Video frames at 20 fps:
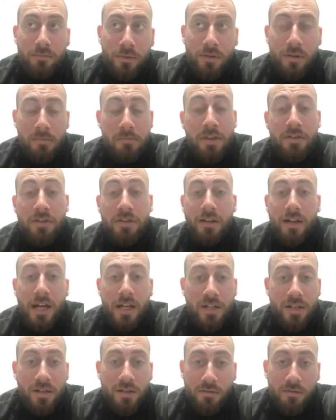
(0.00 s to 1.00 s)
myths and
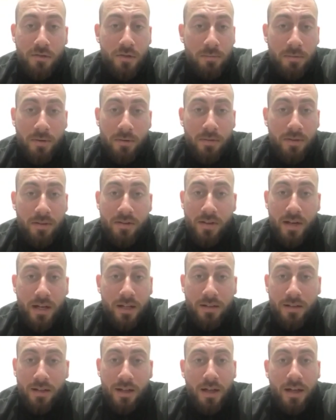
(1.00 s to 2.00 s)
legends of supplements.
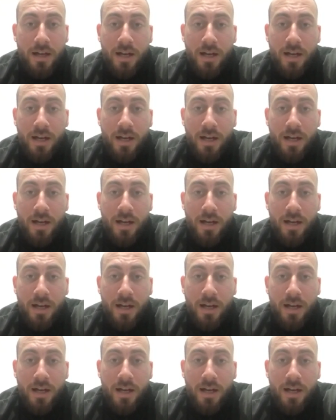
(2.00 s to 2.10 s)
I'll